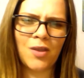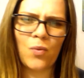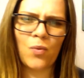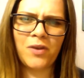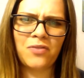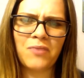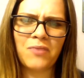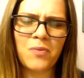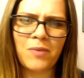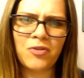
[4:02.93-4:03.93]
1 in
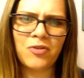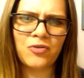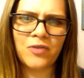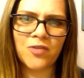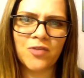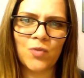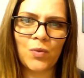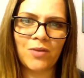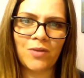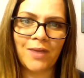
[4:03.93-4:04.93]
3 women do this. Don't
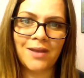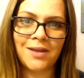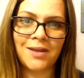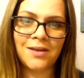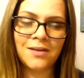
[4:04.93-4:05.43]
worry about it.